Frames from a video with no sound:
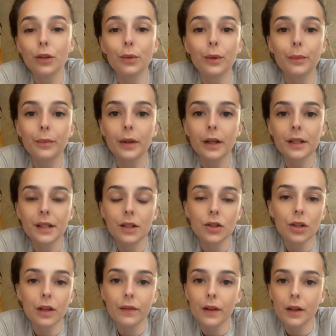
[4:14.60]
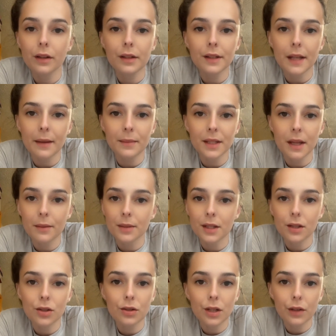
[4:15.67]
would essentially follow the same steps
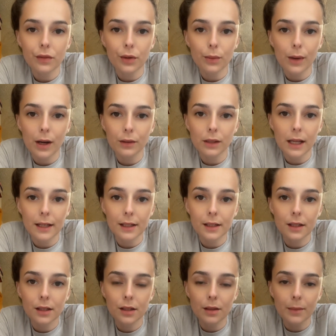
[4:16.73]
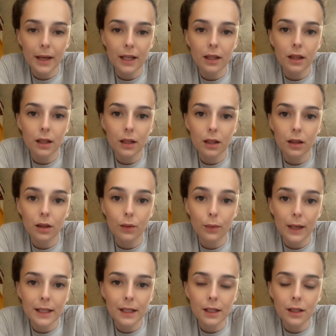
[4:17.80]
that you did for wild lettuce to make the
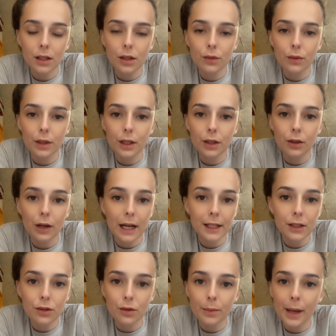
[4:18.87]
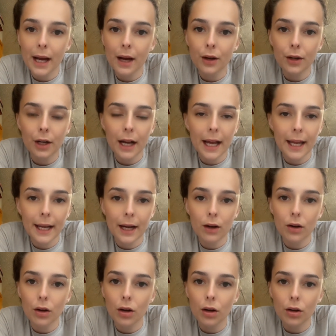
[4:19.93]
resin. You would grind it to a powder, add
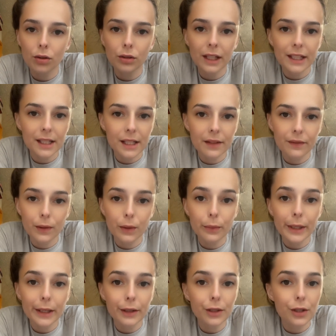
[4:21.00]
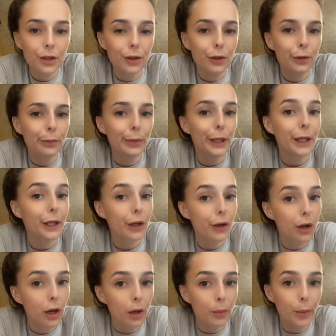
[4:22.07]
alcohol, let it sit for a week or 2, put it in a
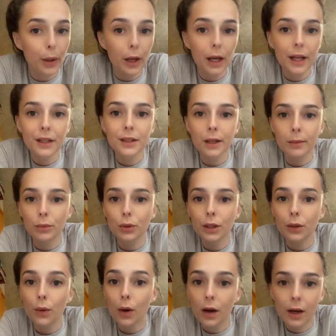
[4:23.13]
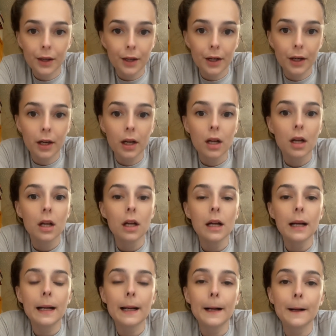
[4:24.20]
crock pot, double the water,
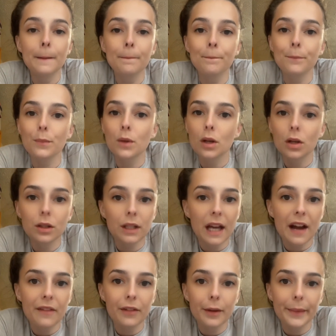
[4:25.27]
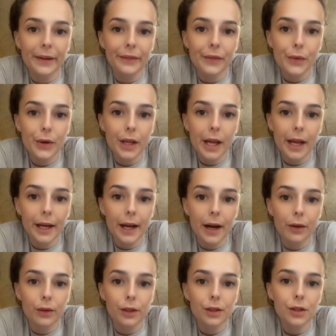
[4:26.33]
cook that for about 48
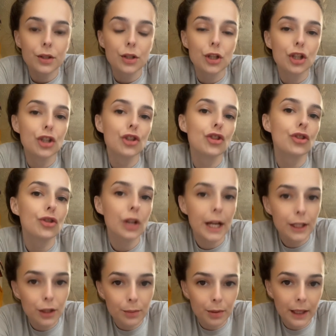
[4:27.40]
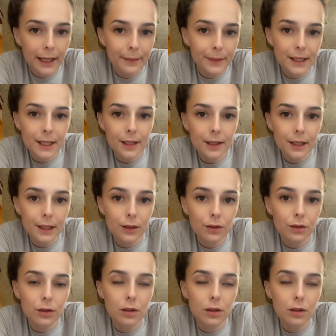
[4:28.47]
hours, strain your plant material,